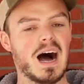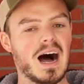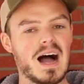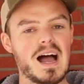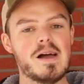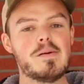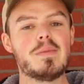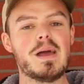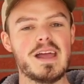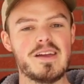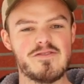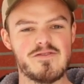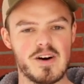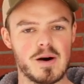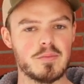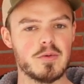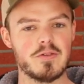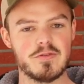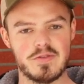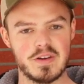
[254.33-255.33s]
I'm a
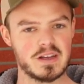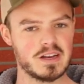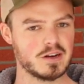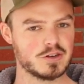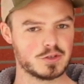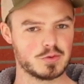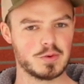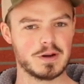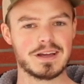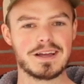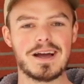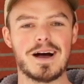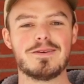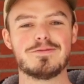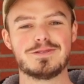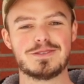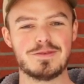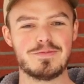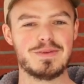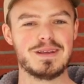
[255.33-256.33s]
fumble fingers when it
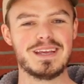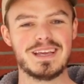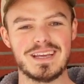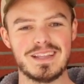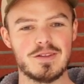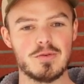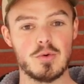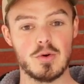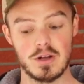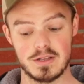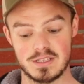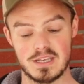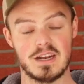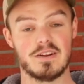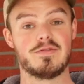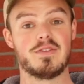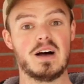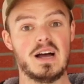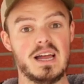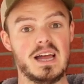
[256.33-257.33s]
comes to being in the woods, and
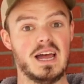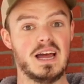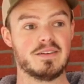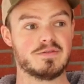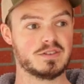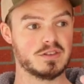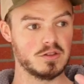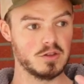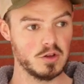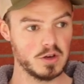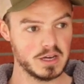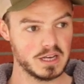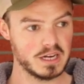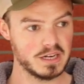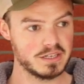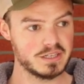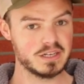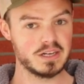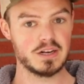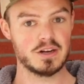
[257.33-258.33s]
if I have to look at
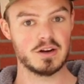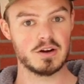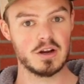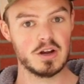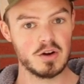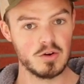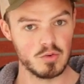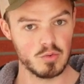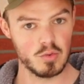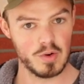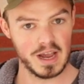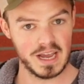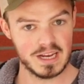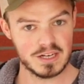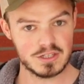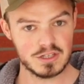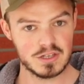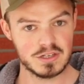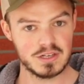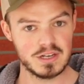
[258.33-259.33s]
a deer,
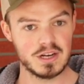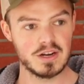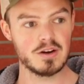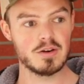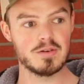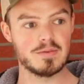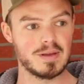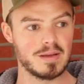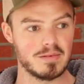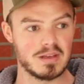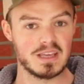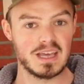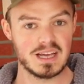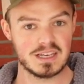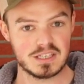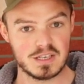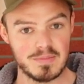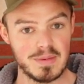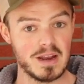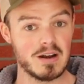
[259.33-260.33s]
range the deer, or maybe
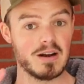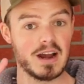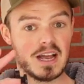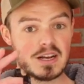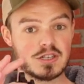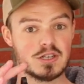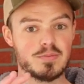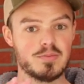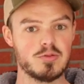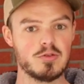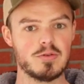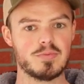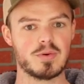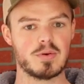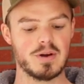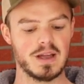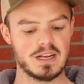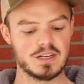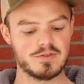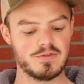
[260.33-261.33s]
guesstimate or actually pull up a
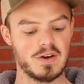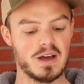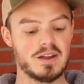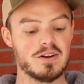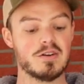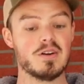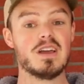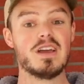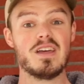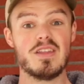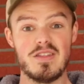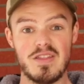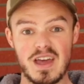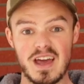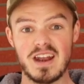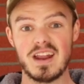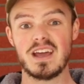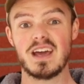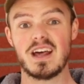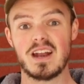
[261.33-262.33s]
rangefinder,
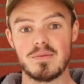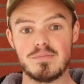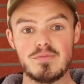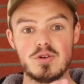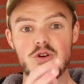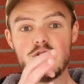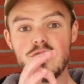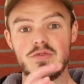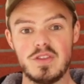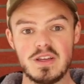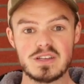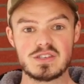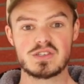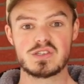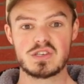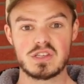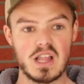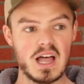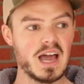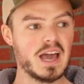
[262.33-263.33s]
then I gotta move this
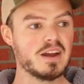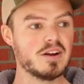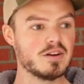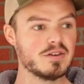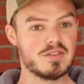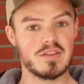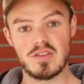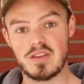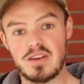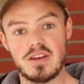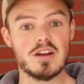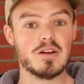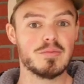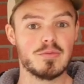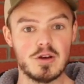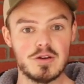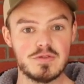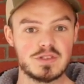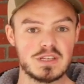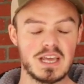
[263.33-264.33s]
slider, then the deer
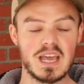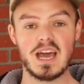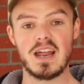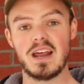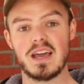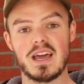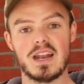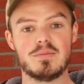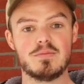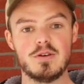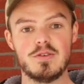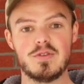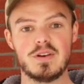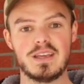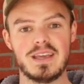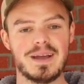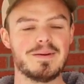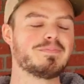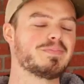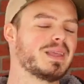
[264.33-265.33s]
moves again, I gotta move it
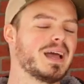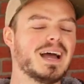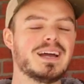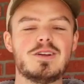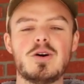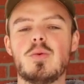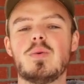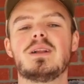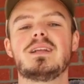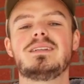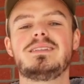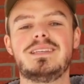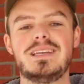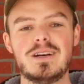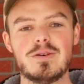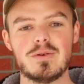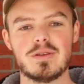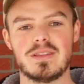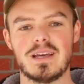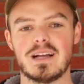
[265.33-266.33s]
again. I don't wanna
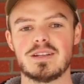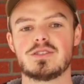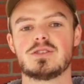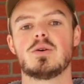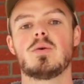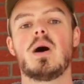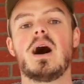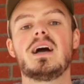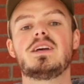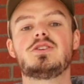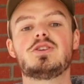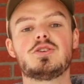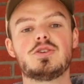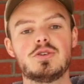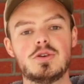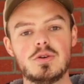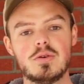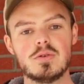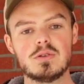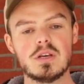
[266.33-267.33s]
deal with that. So I
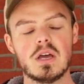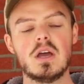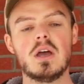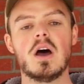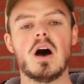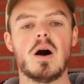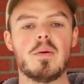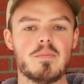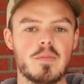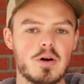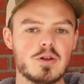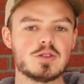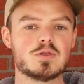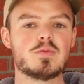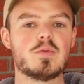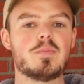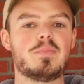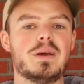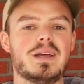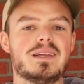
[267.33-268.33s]
shoot a
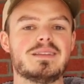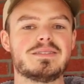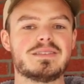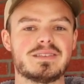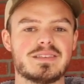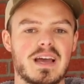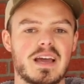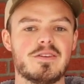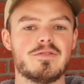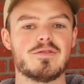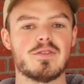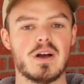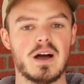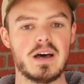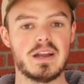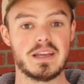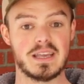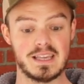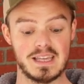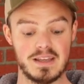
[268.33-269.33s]
multiple pin sight for
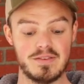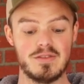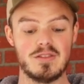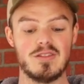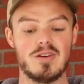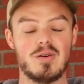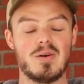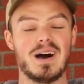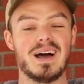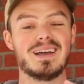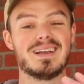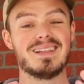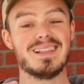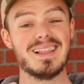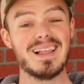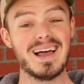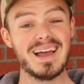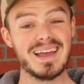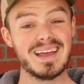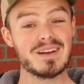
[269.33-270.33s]
hunting, even though I
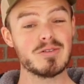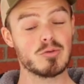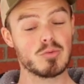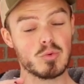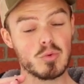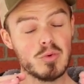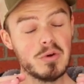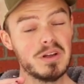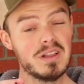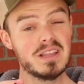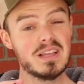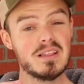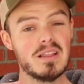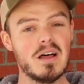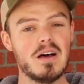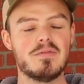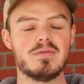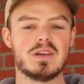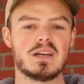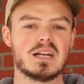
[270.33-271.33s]
like, really
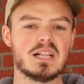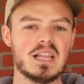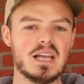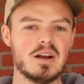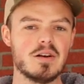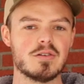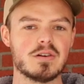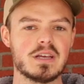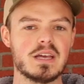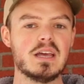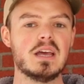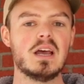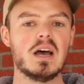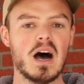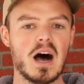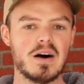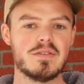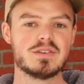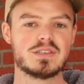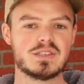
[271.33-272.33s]
love the clarity
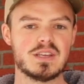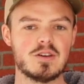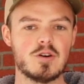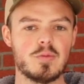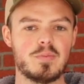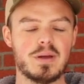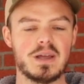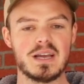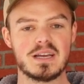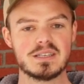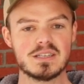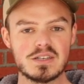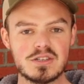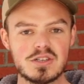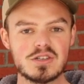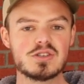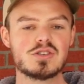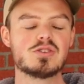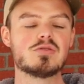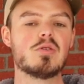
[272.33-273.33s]
of a single pin, because it's
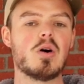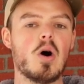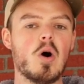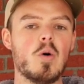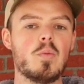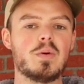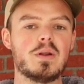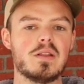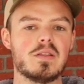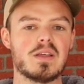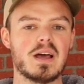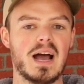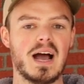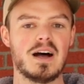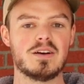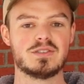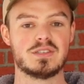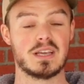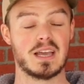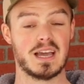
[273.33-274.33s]
just so open in the
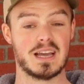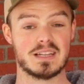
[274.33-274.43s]
housing.